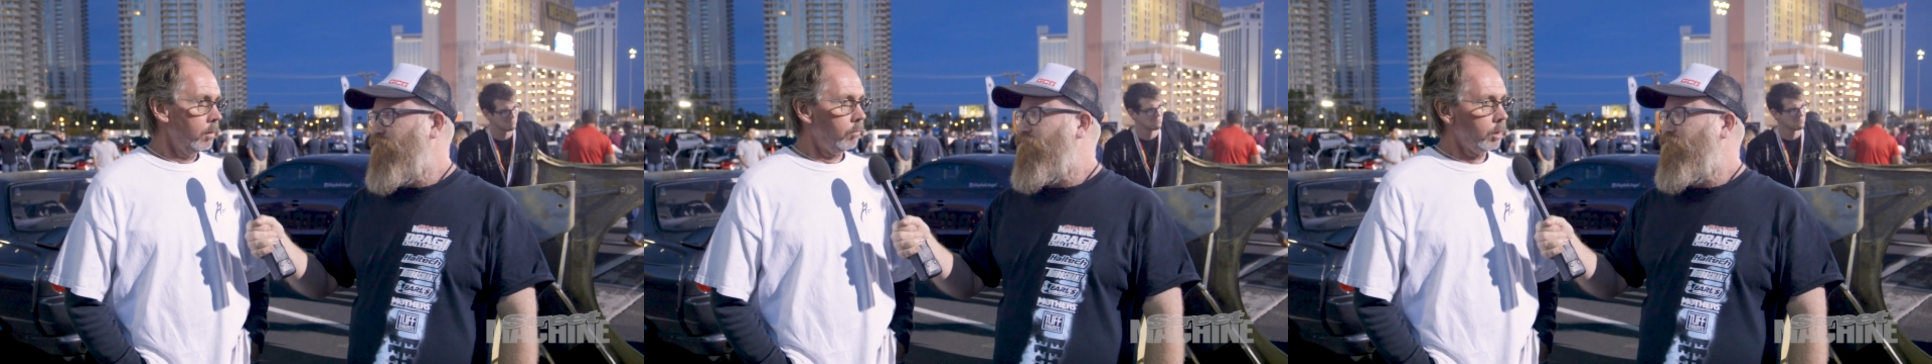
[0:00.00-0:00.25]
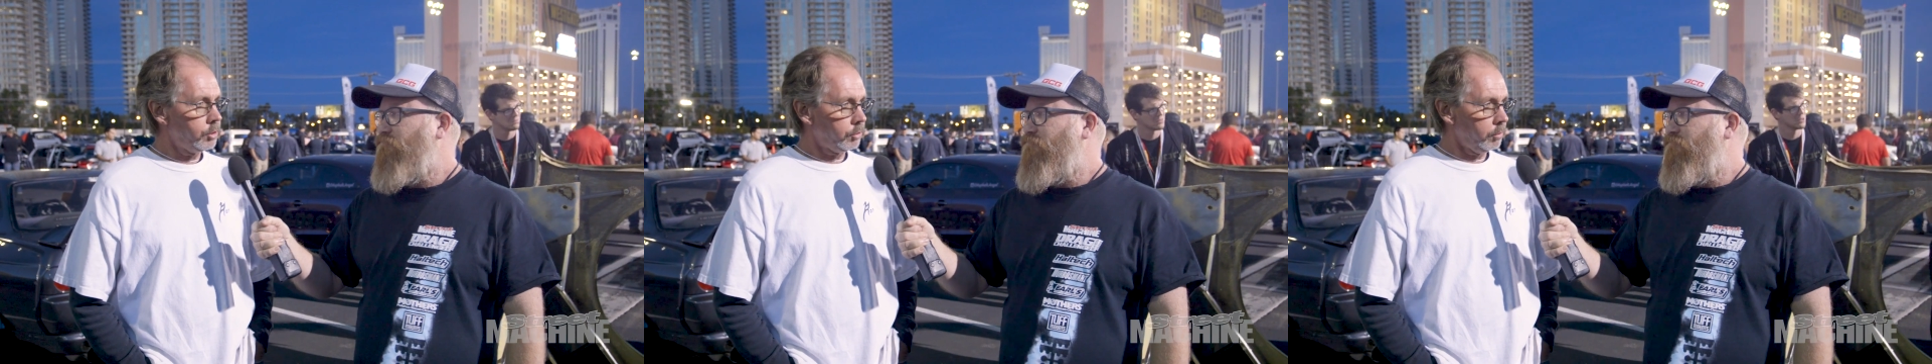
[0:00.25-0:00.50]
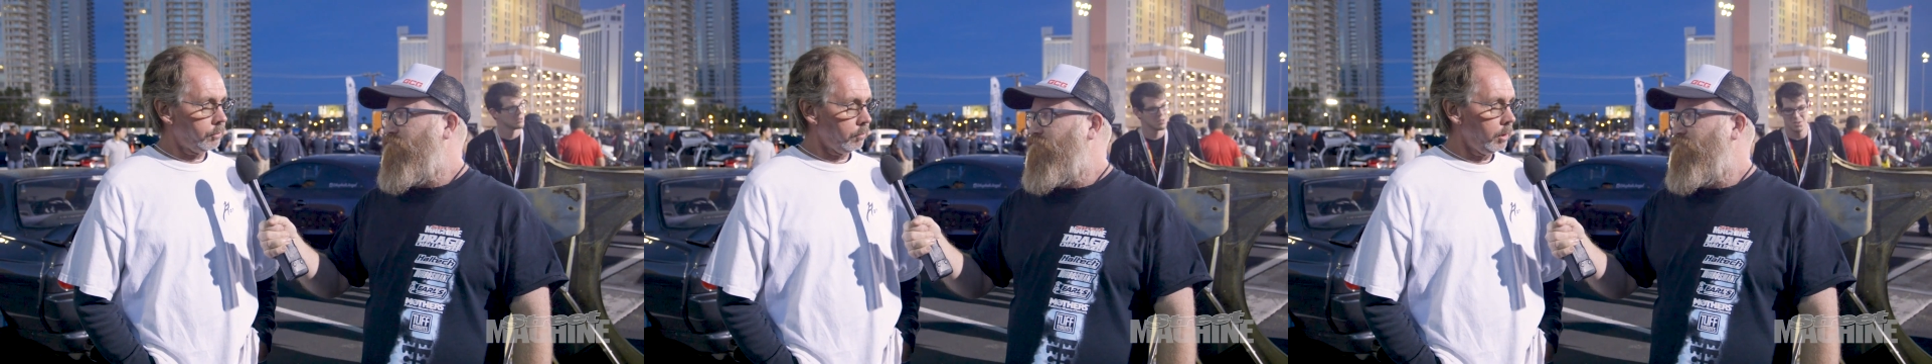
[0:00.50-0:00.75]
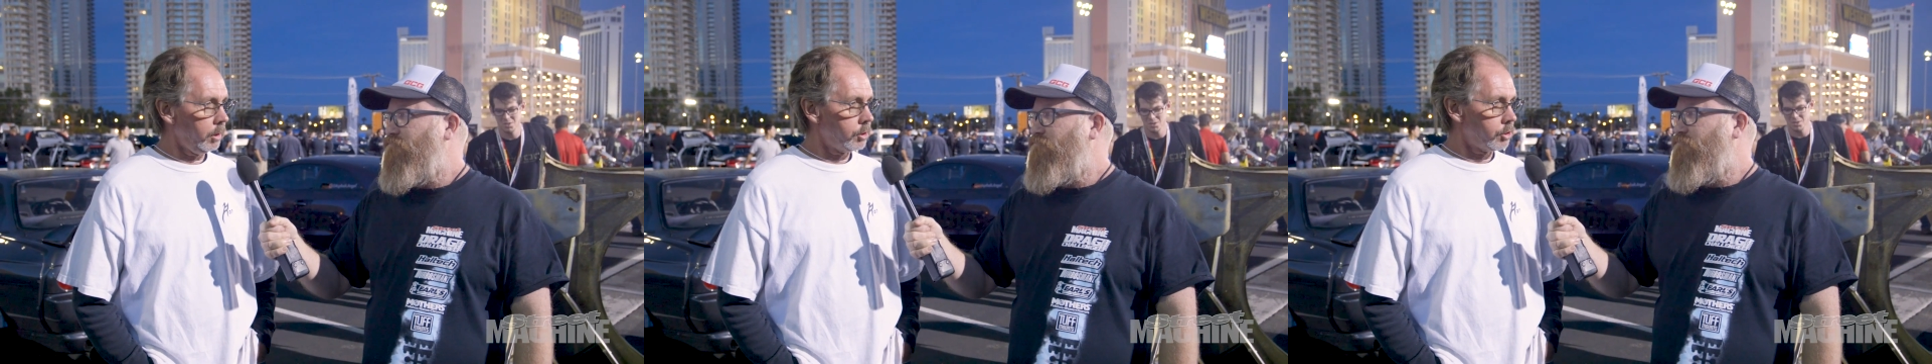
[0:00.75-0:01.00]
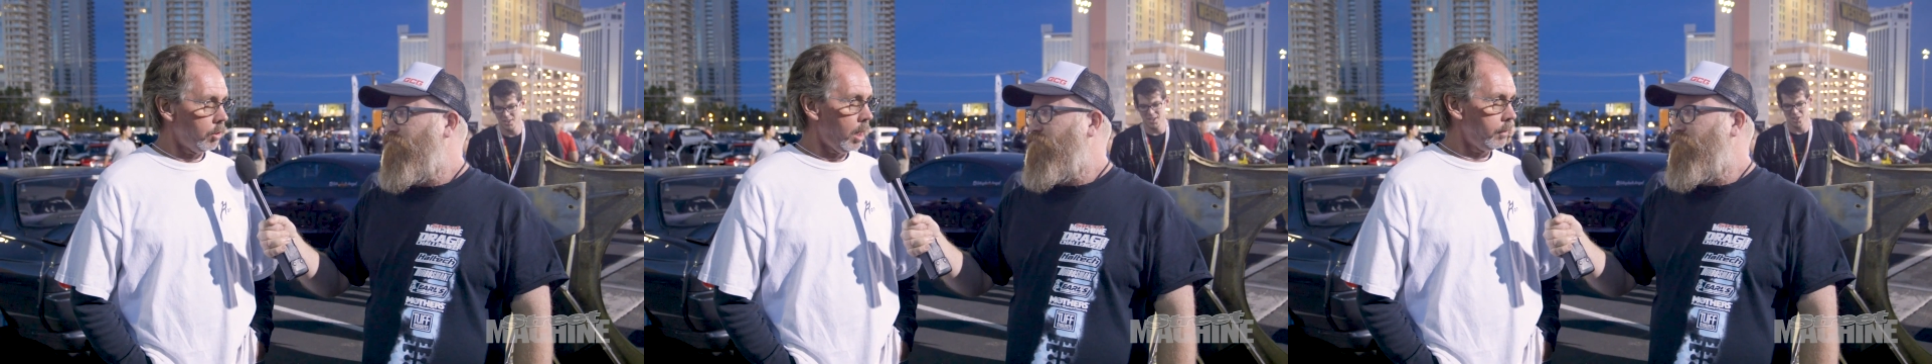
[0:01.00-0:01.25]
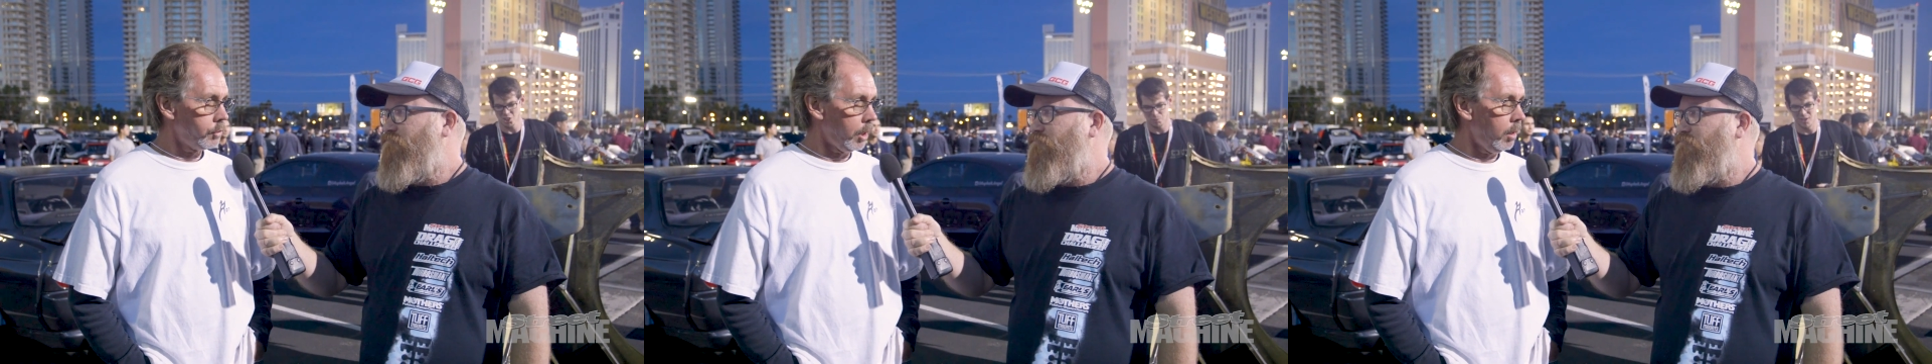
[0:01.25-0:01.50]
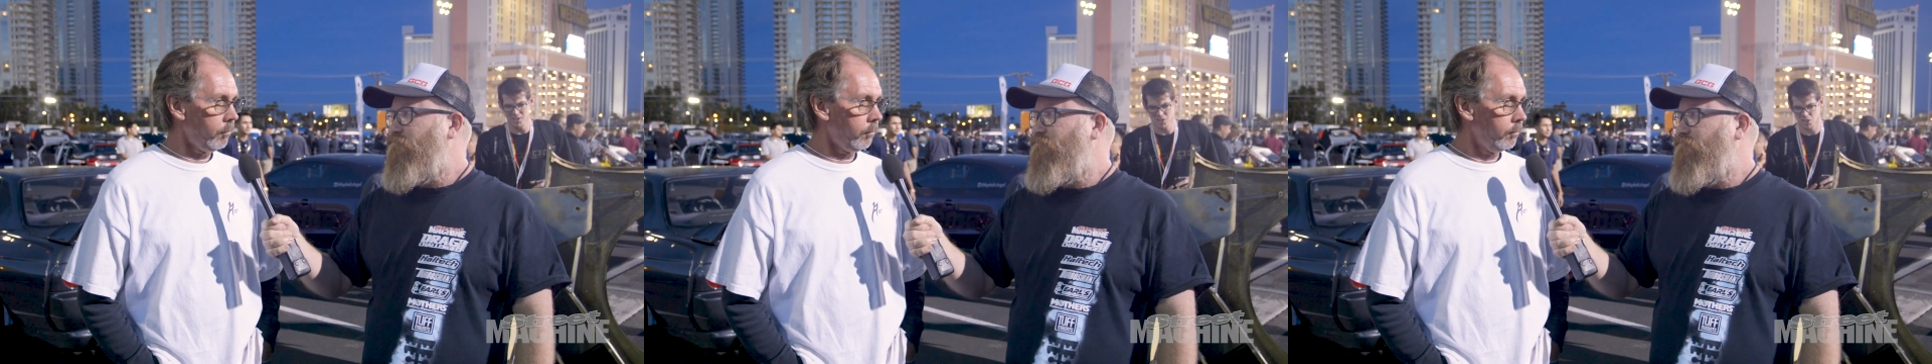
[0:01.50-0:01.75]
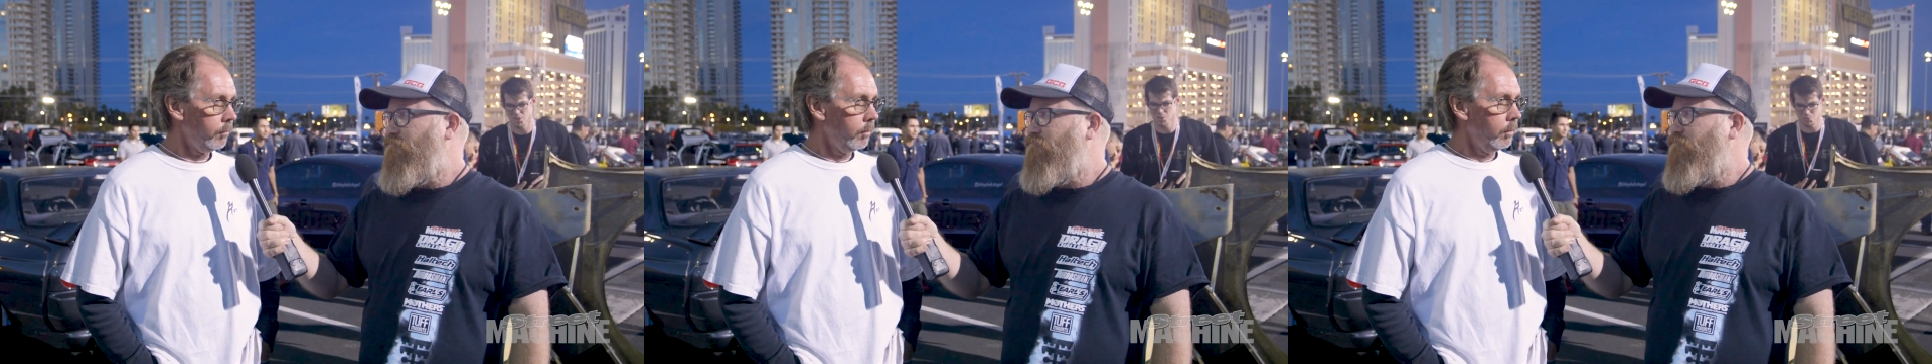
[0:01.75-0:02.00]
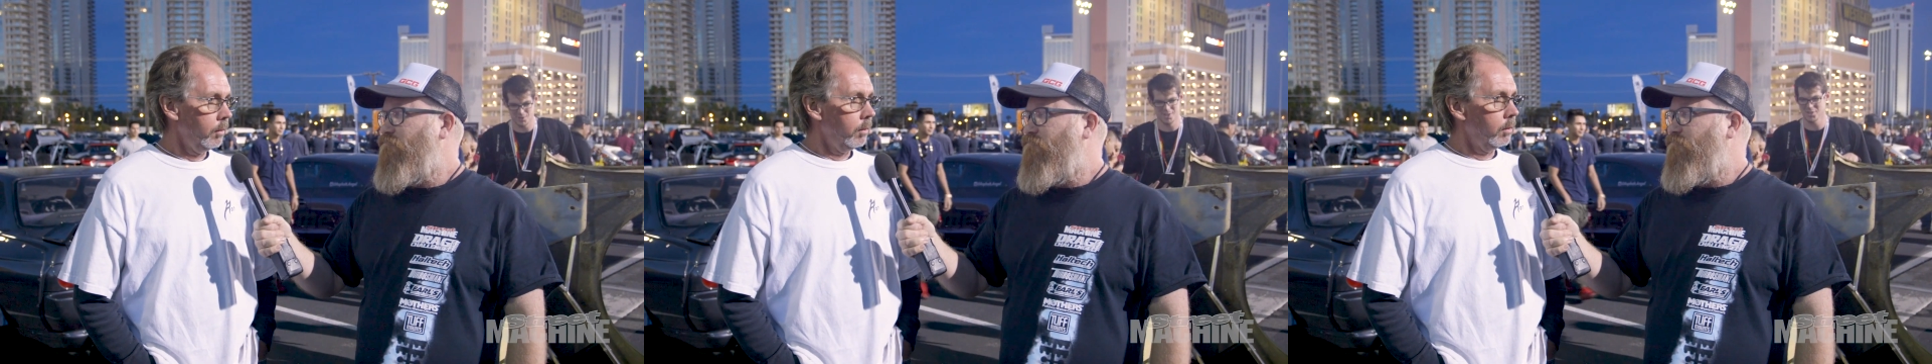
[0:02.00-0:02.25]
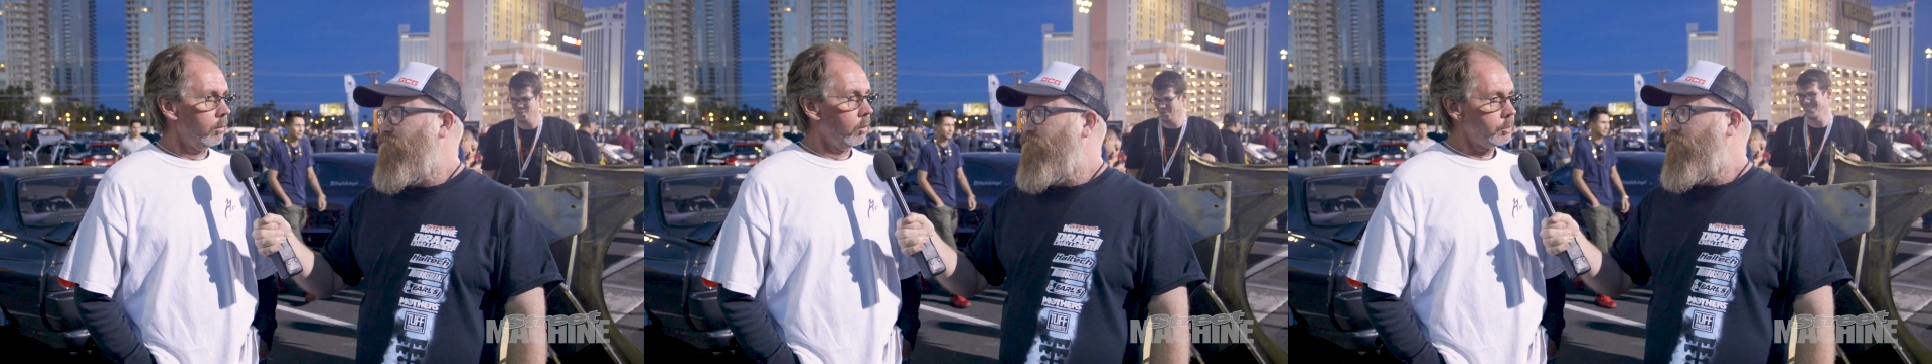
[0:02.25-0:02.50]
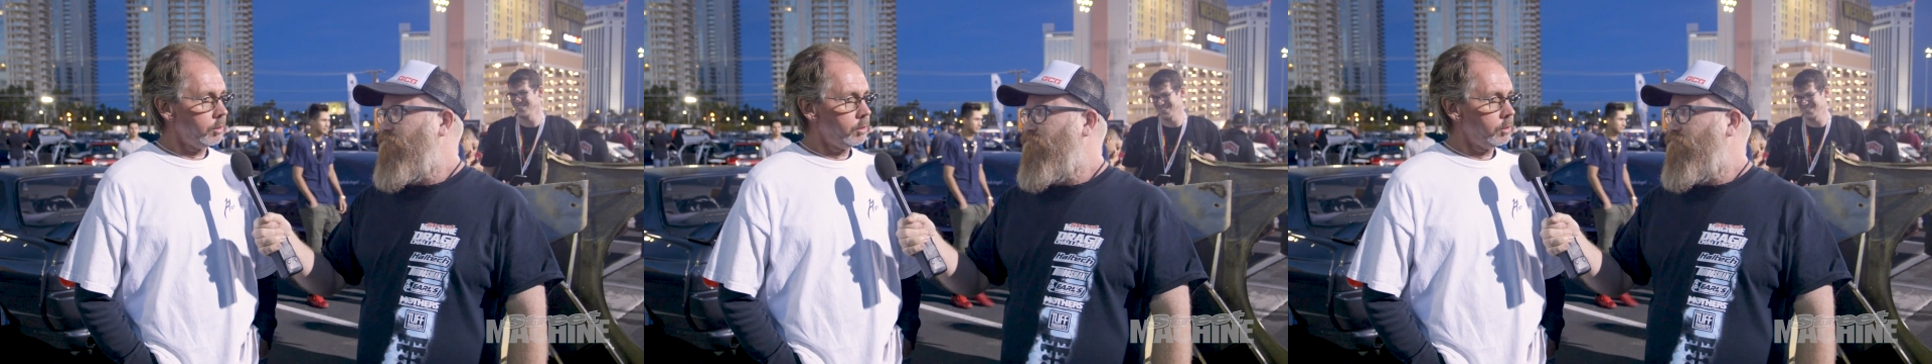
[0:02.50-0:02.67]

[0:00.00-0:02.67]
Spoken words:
runs through a 3-inch drive shaft, goes